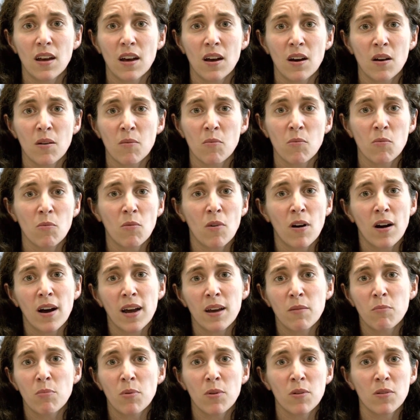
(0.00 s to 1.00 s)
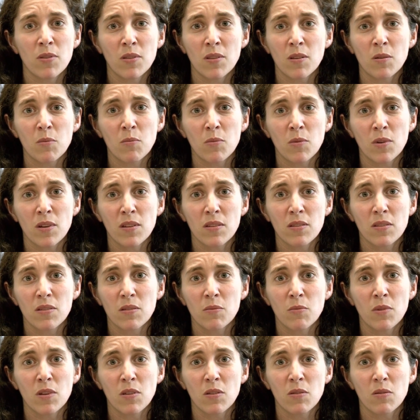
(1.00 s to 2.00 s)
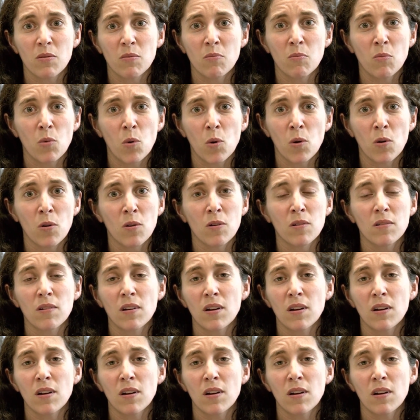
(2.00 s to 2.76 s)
Um, why burden them with, with more